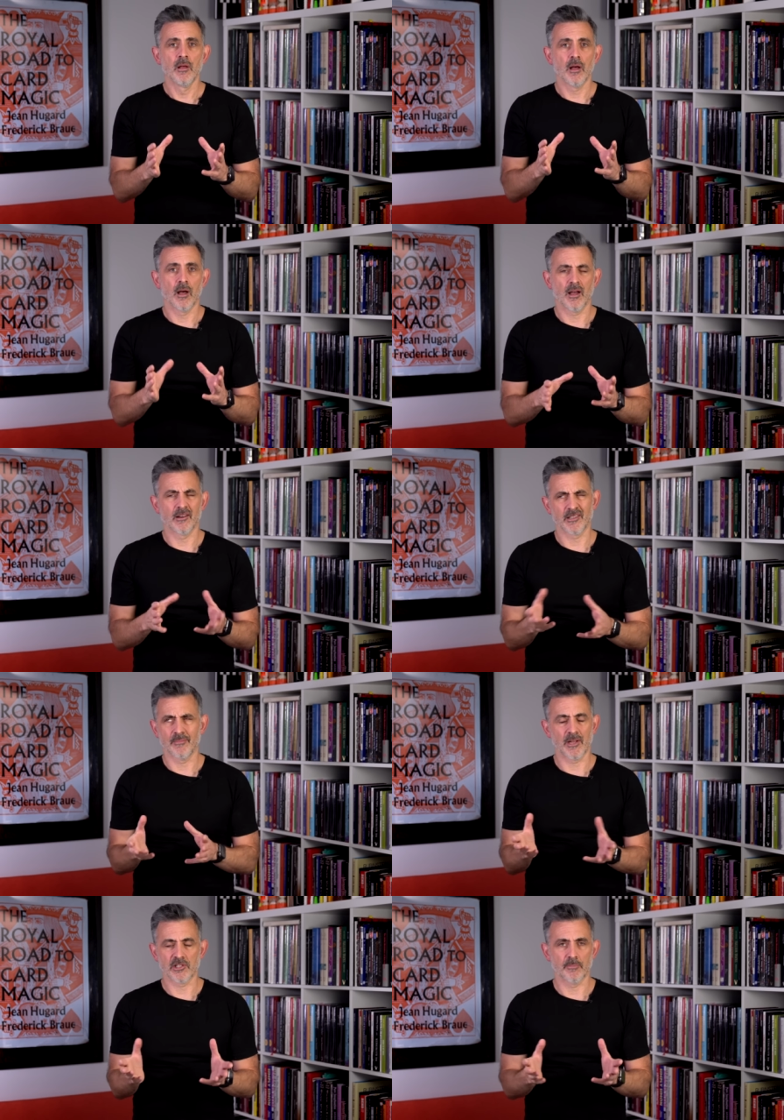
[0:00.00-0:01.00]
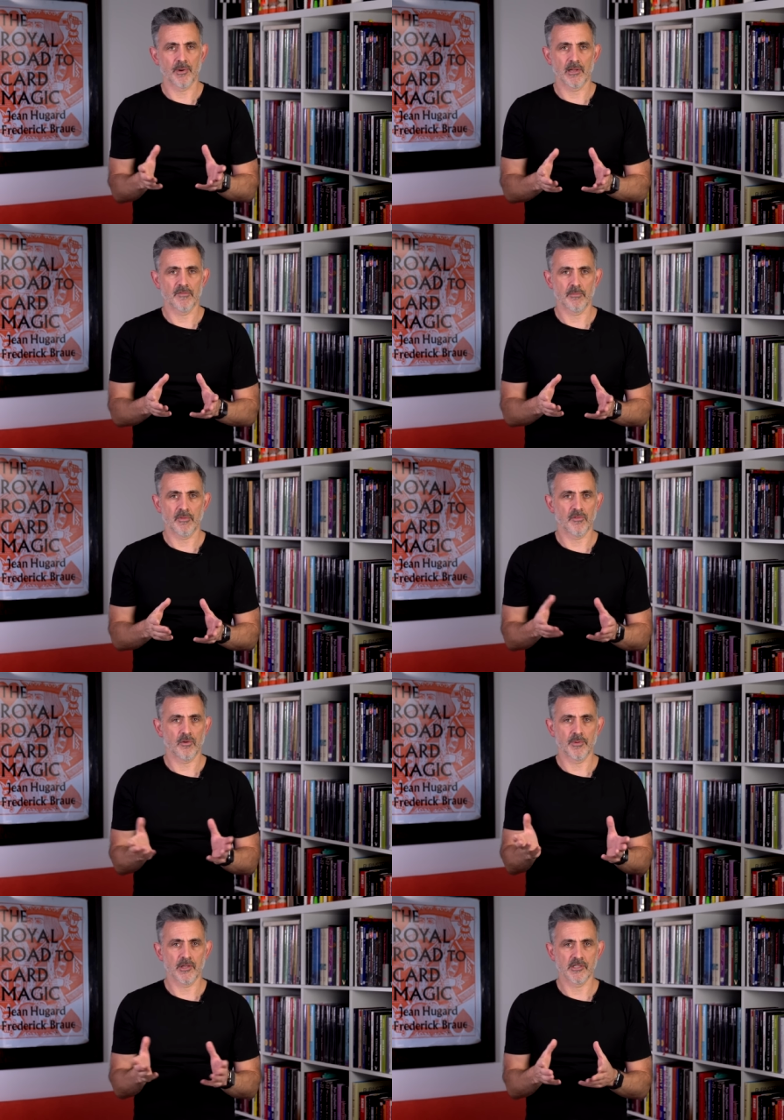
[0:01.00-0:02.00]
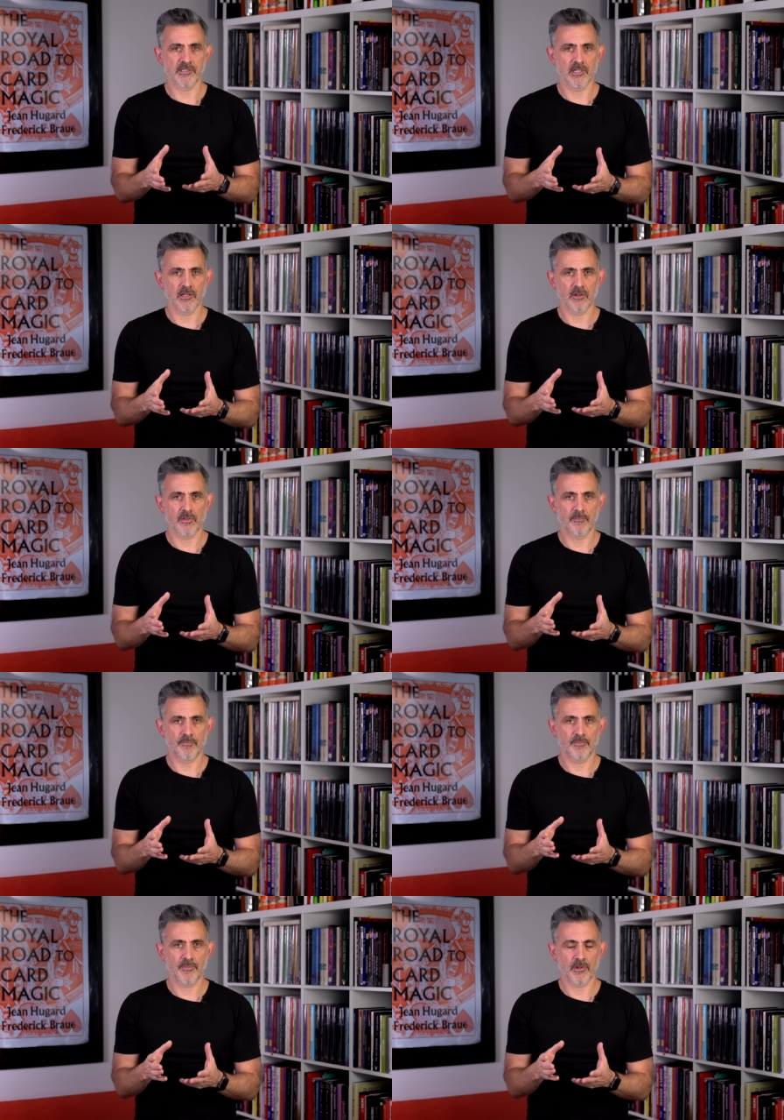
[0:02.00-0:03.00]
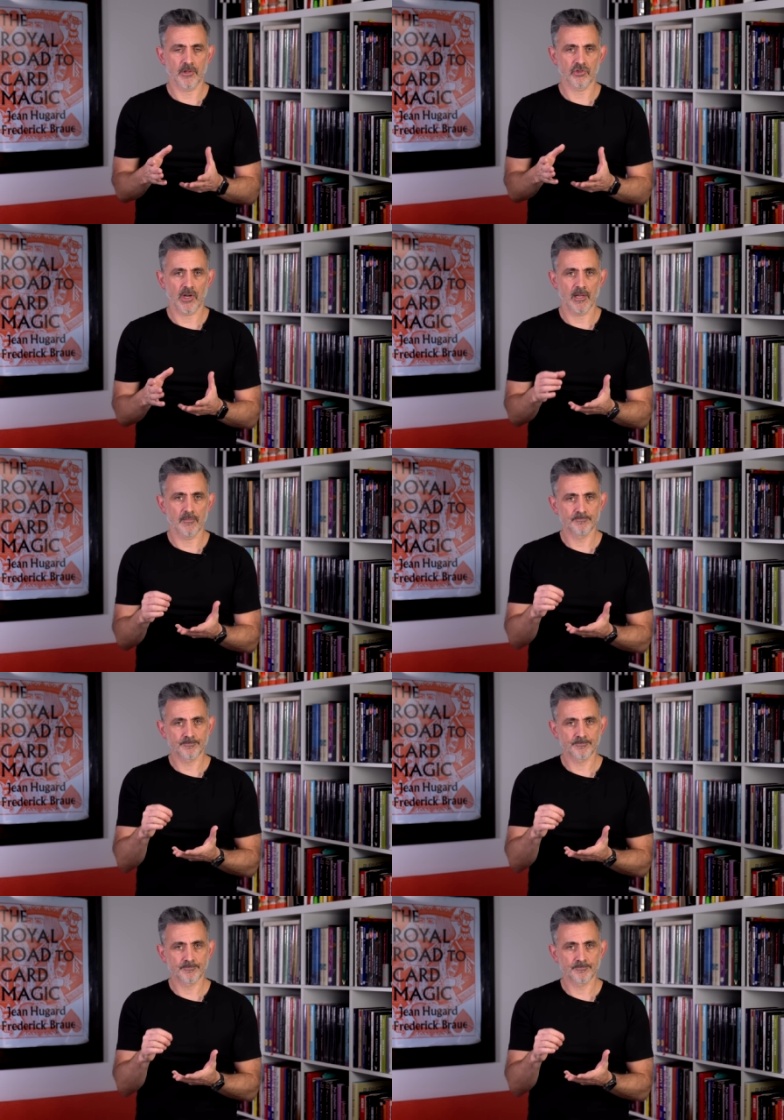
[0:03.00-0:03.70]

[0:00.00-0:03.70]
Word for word: Uh, and I didn't mention a blade thing before, but you'd have seen it on the on the trailer.